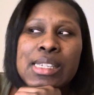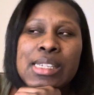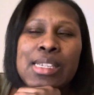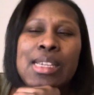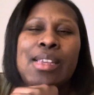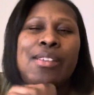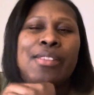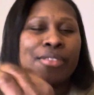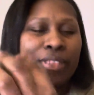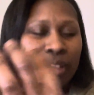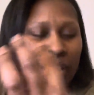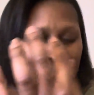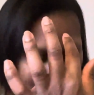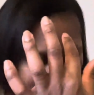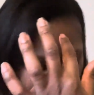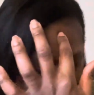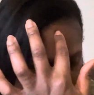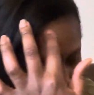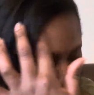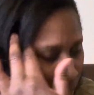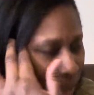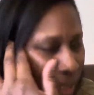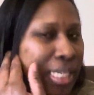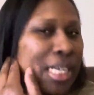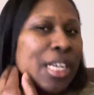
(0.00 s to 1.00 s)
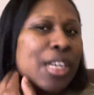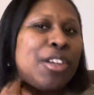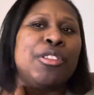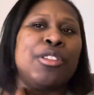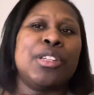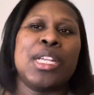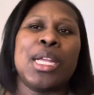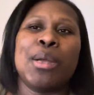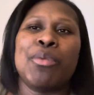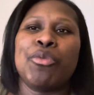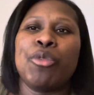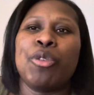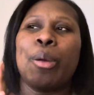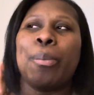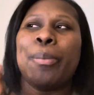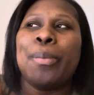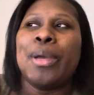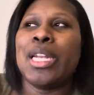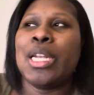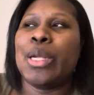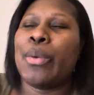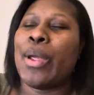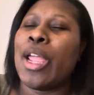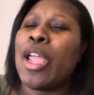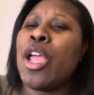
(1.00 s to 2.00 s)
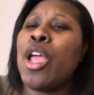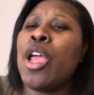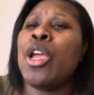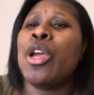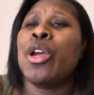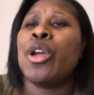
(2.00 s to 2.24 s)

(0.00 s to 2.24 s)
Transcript: I feel like I always say her name wrong, but anyway,